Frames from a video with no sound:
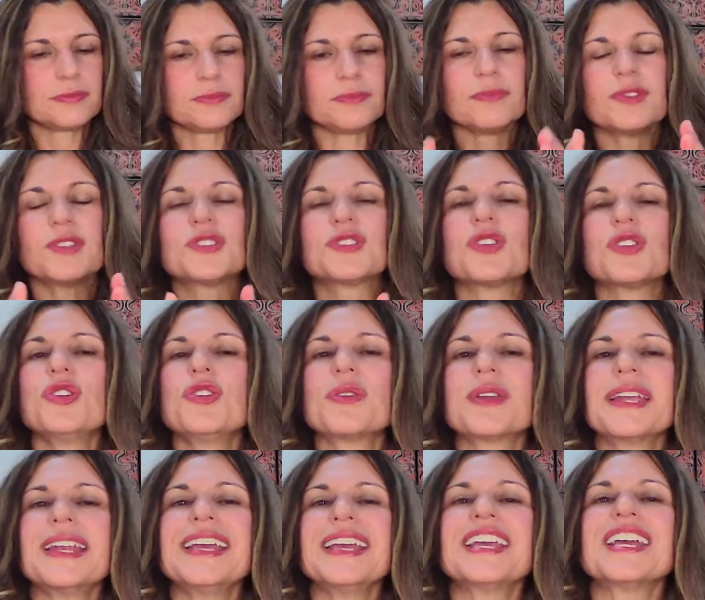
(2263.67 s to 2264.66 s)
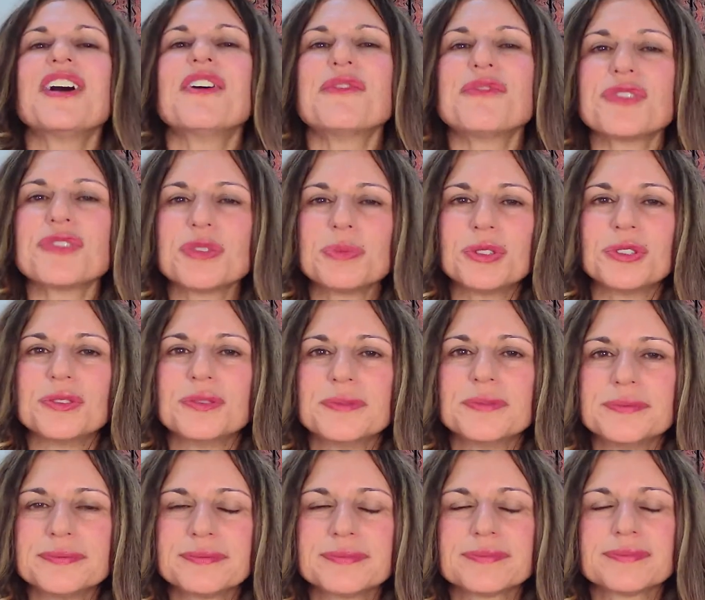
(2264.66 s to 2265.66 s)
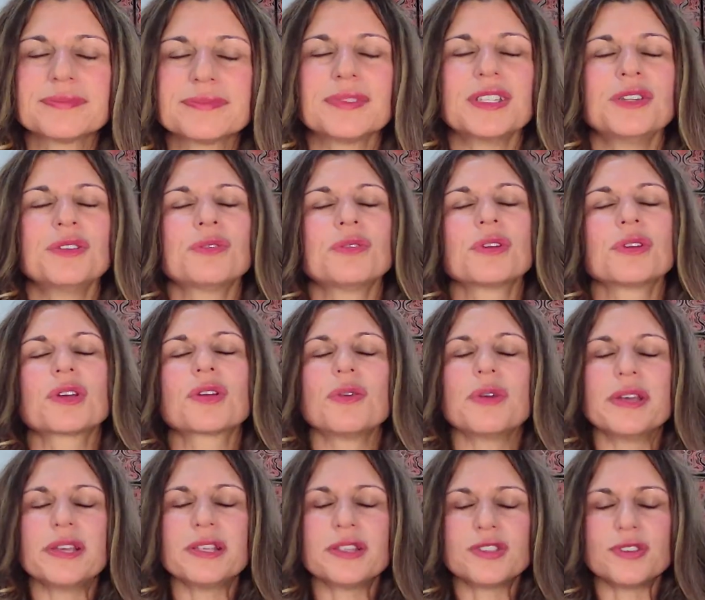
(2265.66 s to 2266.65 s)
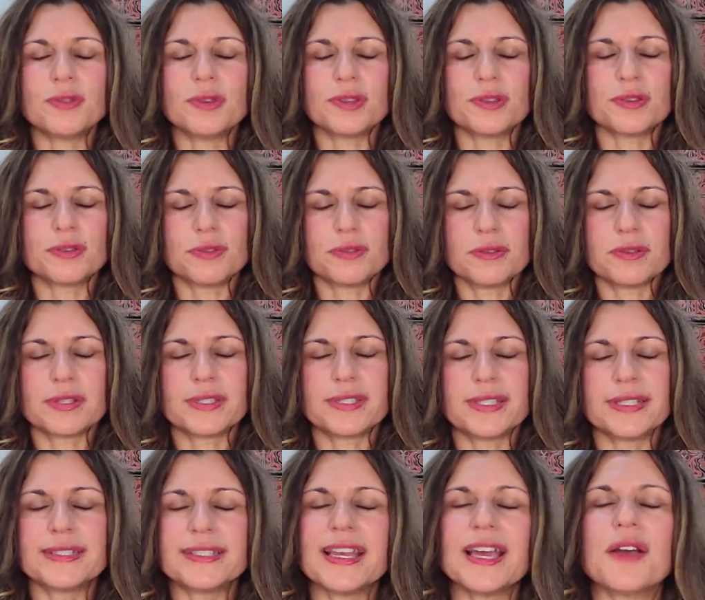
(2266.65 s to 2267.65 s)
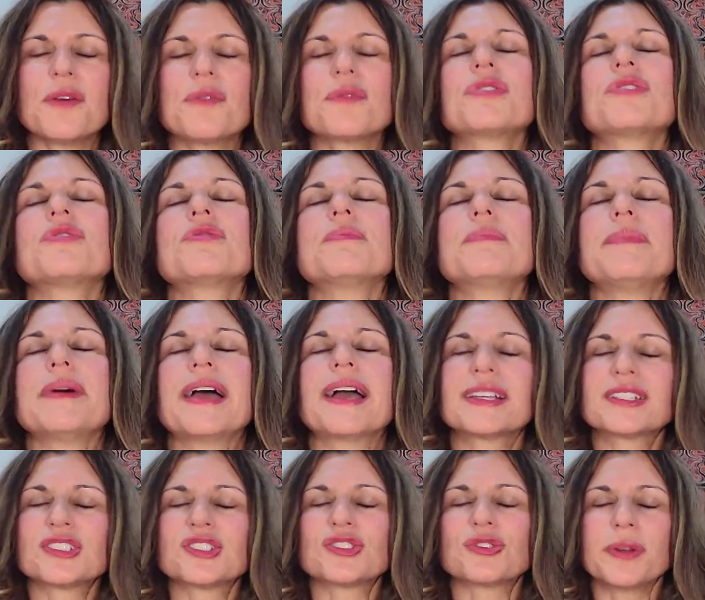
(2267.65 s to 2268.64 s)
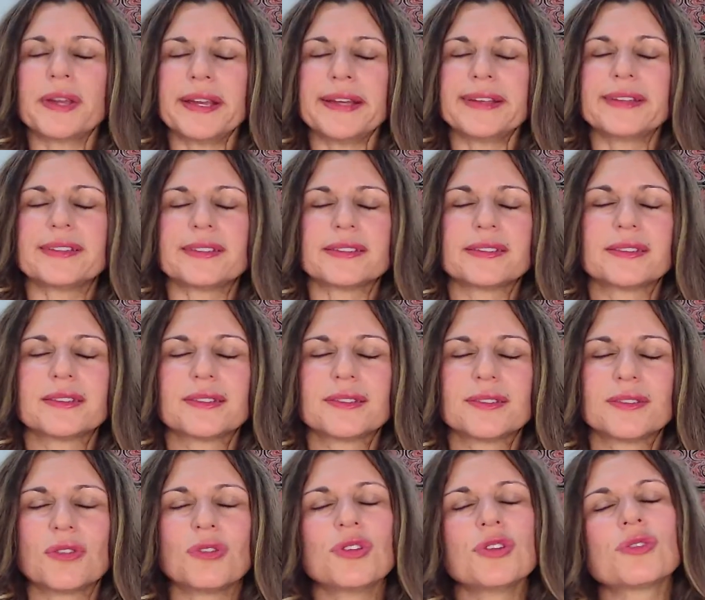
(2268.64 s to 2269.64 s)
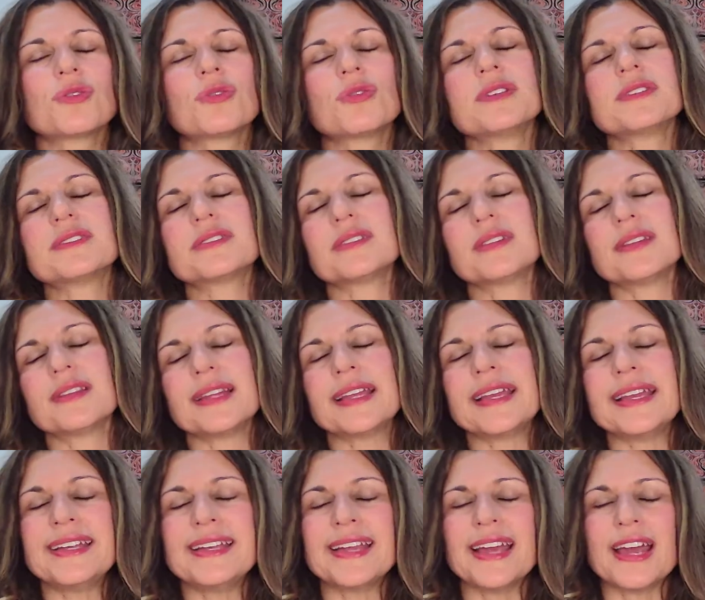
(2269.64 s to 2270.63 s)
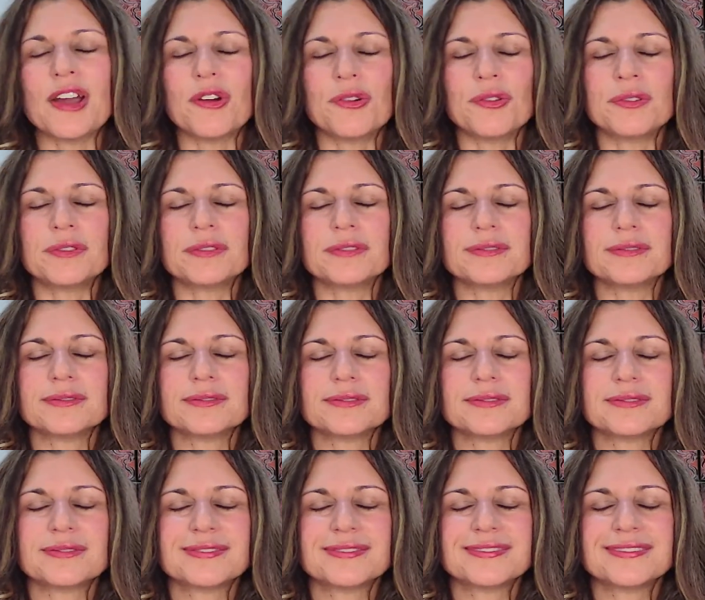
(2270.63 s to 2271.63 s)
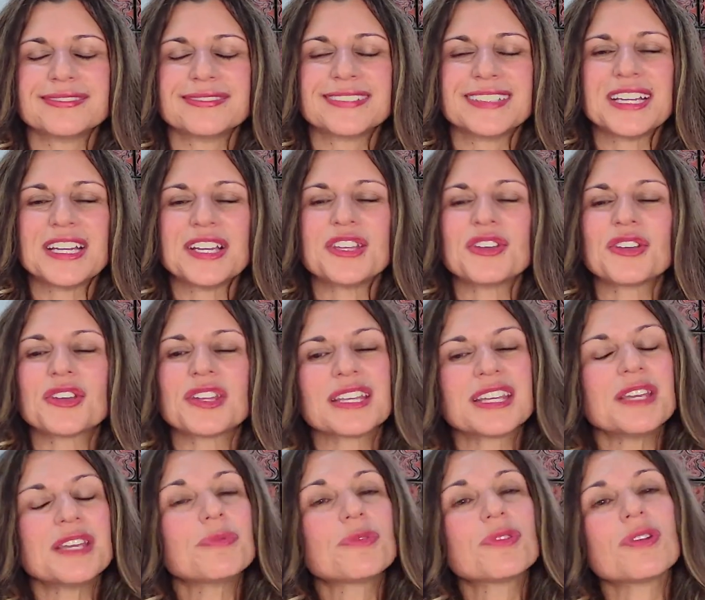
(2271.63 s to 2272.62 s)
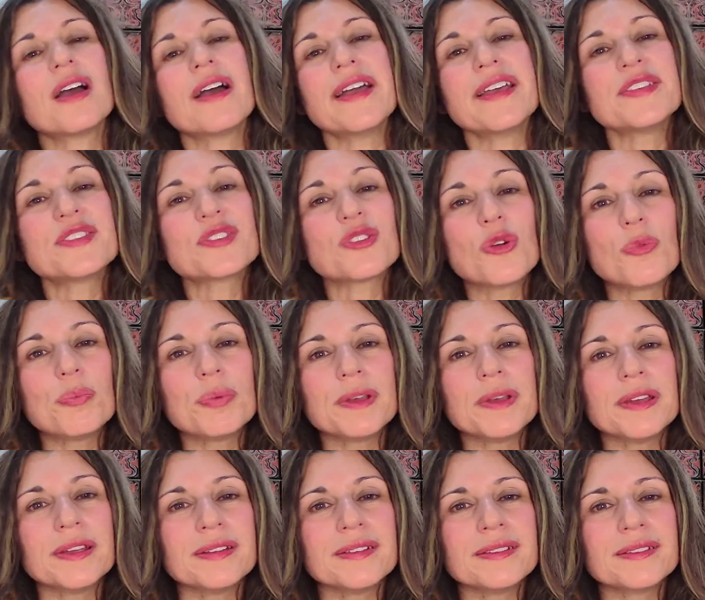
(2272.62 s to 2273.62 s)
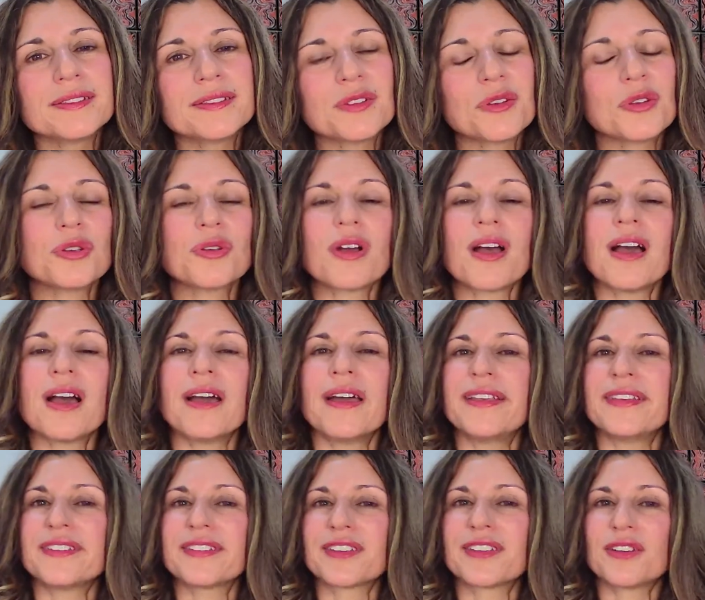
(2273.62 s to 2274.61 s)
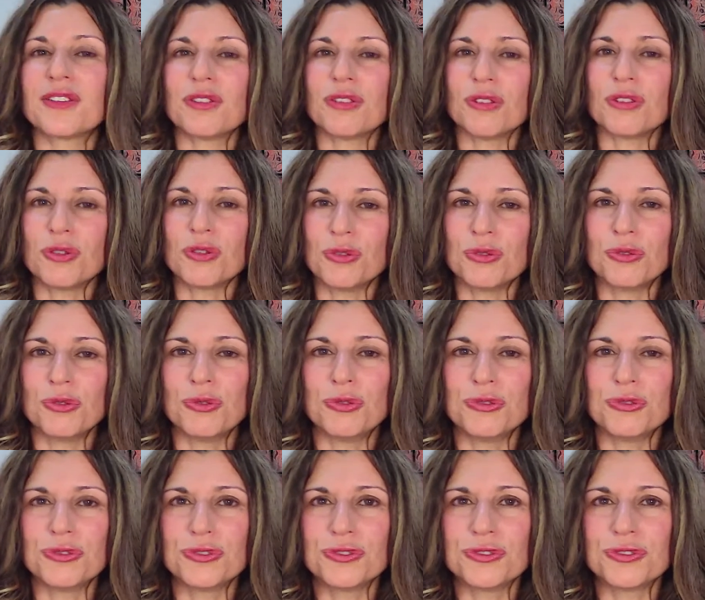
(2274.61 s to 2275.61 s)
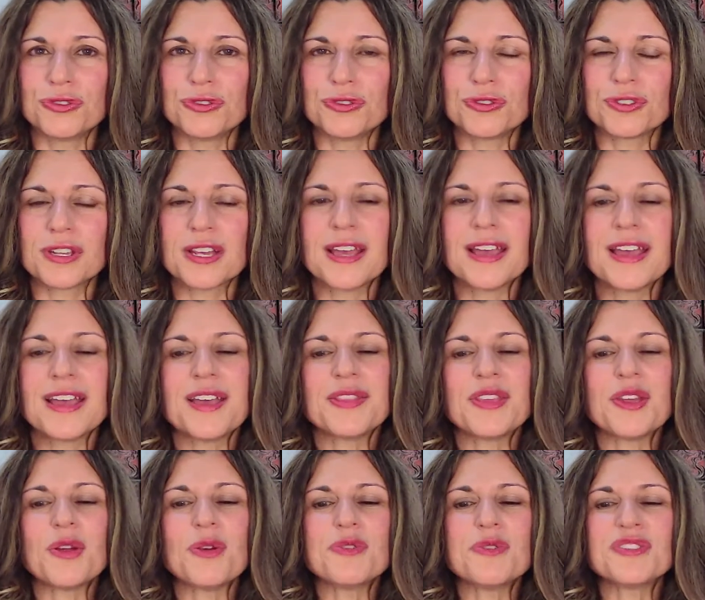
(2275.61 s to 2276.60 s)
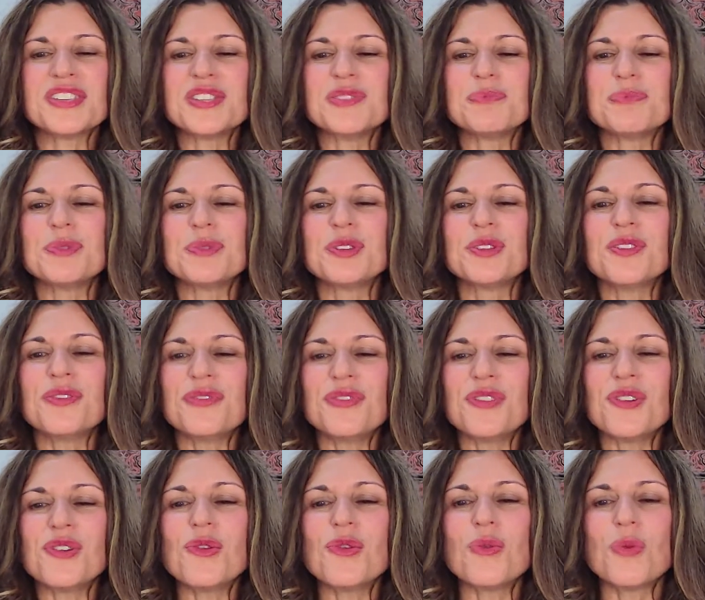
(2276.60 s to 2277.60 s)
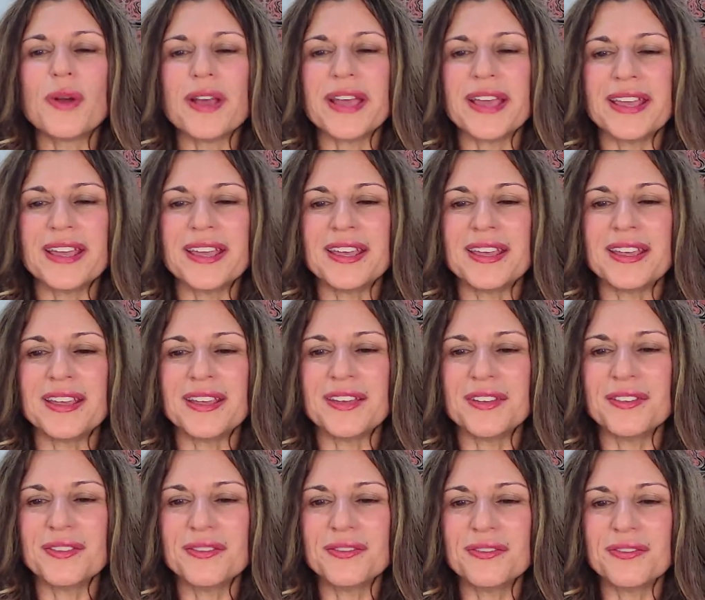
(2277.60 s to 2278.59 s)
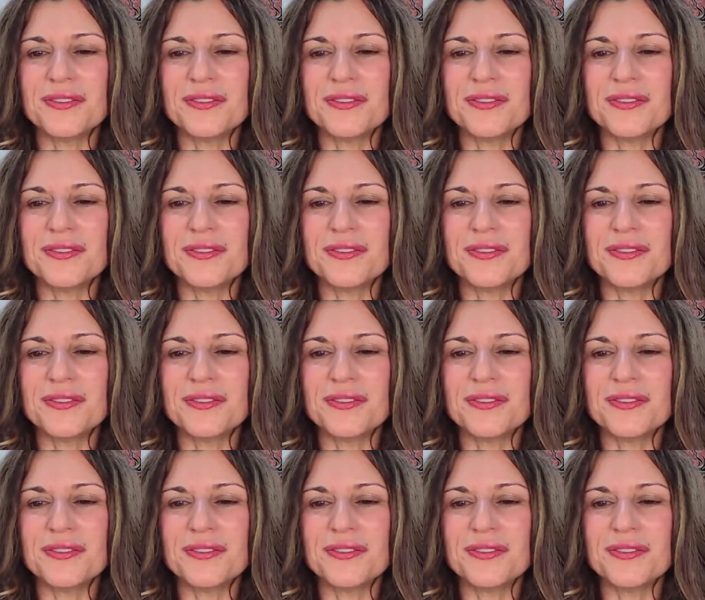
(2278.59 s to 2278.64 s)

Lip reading: So you're getting comfortable. You're going to either sit down with your back straight or you're going to lay down. You're going to keep your eyes open or your eyes closed. There is this beautiful wave